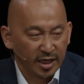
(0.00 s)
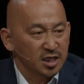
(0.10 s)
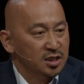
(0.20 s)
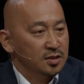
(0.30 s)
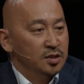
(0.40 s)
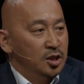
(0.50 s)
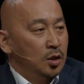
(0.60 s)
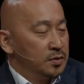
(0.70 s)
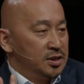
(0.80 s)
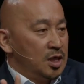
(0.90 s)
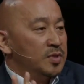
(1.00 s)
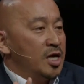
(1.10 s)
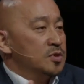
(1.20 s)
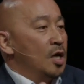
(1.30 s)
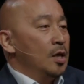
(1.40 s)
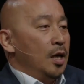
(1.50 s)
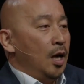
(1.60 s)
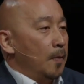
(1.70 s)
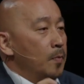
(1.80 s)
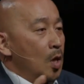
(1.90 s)
Sometimes
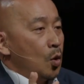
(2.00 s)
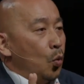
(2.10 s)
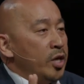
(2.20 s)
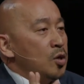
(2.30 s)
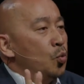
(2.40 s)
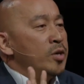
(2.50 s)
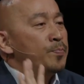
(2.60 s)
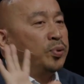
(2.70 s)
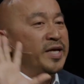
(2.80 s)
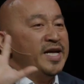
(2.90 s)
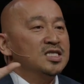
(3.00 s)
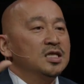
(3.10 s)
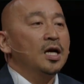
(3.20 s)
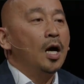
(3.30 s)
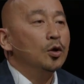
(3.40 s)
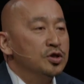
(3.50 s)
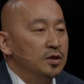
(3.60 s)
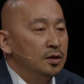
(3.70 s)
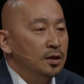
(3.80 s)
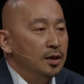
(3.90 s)
we place
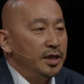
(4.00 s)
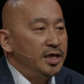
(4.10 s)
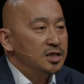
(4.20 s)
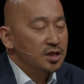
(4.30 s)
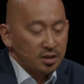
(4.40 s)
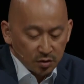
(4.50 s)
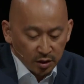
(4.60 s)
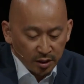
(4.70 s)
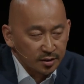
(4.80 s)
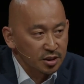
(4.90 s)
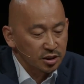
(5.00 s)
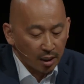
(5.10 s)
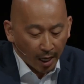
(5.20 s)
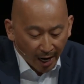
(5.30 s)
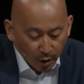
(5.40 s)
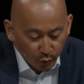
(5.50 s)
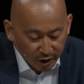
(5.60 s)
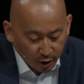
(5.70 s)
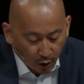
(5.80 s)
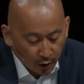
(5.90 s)
culture in such a high
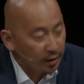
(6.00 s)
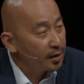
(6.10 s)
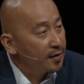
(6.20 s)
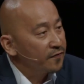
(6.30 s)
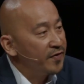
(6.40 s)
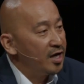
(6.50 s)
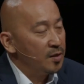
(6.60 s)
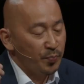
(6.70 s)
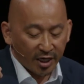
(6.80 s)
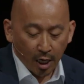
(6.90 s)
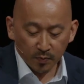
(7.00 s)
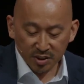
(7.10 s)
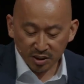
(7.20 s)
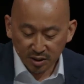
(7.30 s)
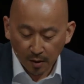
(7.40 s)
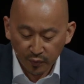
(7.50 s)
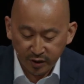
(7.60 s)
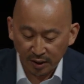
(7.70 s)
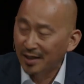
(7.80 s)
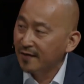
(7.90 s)
regard that it becomes
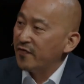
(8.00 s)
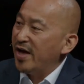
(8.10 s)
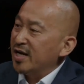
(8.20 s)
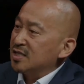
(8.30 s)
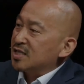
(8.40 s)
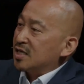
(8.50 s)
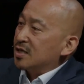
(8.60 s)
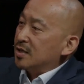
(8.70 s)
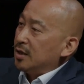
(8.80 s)
something that is